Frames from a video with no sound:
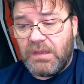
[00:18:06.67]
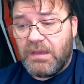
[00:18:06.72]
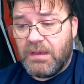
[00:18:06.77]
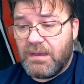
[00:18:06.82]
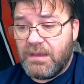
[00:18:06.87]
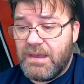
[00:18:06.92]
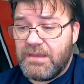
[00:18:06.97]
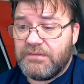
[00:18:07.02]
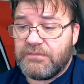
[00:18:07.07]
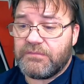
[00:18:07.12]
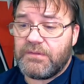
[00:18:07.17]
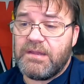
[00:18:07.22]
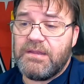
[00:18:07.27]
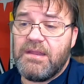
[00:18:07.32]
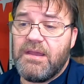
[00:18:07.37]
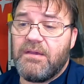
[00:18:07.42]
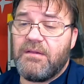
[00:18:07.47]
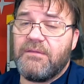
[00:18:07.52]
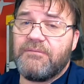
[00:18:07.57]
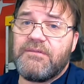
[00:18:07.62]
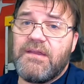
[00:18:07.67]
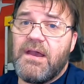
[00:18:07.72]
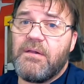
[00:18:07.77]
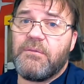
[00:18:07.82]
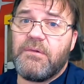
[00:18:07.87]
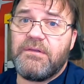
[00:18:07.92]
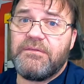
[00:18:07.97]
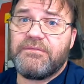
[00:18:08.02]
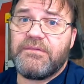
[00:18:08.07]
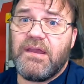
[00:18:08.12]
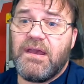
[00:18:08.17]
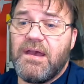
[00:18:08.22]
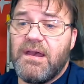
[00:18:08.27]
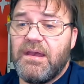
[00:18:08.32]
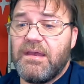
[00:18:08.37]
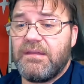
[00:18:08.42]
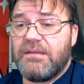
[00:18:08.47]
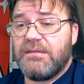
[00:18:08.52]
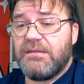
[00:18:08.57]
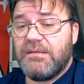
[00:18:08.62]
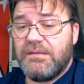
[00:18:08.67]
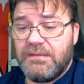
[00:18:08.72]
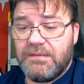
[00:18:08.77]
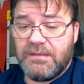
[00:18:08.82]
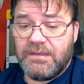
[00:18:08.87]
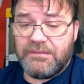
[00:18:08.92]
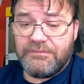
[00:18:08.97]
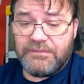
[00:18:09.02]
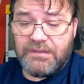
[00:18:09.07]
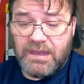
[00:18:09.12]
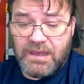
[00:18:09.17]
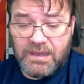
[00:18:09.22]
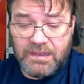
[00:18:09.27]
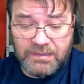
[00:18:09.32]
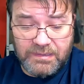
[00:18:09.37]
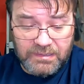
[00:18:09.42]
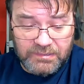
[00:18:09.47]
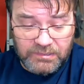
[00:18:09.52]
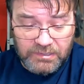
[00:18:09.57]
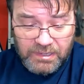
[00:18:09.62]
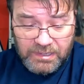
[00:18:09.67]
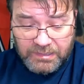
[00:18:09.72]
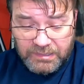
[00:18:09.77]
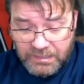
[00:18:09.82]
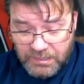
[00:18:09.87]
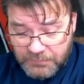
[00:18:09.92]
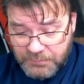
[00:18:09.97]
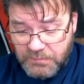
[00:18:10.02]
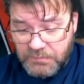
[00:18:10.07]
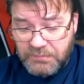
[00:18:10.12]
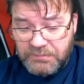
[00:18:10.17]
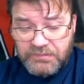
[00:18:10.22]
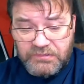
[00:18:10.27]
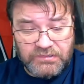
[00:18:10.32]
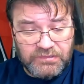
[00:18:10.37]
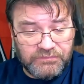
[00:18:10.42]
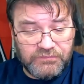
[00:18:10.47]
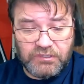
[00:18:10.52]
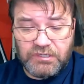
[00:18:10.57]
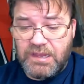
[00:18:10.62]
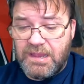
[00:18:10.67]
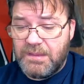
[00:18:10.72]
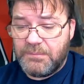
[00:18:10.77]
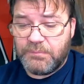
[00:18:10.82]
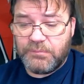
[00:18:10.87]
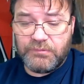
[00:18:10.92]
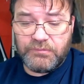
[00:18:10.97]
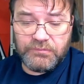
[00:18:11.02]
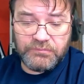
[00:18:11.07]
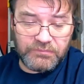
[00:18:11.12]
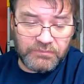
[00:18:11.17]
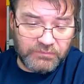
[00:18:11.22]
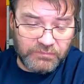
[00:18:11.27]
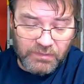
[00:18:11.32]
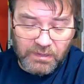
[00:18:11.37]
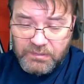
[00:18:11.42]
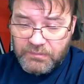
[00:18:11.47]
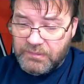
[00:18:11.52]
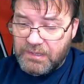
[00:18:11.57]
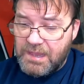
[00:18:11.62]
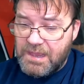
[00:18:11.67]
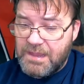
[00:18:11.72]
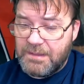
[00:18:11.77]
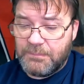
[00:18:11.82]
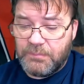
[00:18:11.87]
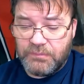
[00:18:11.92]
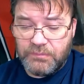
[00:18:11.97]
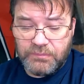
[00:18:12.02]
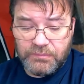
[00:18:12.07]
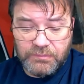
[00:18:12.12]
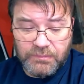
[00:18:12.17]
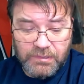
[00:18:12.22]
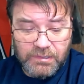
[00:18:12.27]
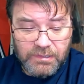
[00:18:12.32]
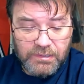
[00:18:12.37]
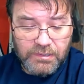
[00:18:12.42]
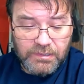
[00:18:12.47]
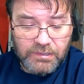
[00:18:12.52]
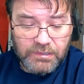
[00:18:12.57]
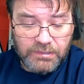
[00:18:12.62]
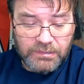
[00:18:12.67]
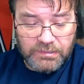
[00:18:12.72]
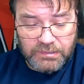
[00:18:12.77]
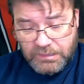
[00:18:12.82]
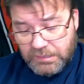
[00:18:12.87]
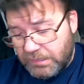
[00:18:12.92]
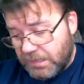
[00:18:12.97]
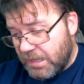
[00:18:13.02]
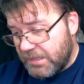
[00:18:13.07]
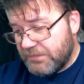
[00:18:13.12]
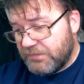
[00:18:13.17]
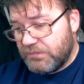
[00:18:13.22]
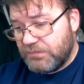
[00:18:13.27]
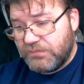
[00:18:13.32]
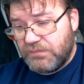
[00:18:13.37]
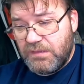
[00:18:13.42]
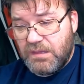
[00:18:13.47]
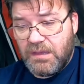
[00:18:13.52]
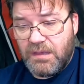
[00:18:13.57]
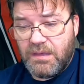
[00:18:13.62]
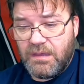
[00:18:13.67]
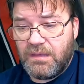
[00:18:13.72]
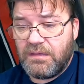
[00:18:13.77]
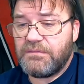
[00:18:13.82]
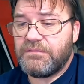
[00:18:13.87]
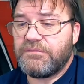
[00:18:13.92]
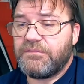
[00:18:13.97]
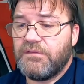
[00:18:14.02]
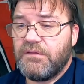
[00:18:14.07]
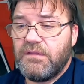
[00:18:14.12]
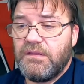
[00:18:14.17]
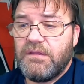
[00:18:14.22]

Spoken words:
As of right now, I've got what I've got. You know, I can help you with the shifter cables, the throttle cable, the clutch stuff.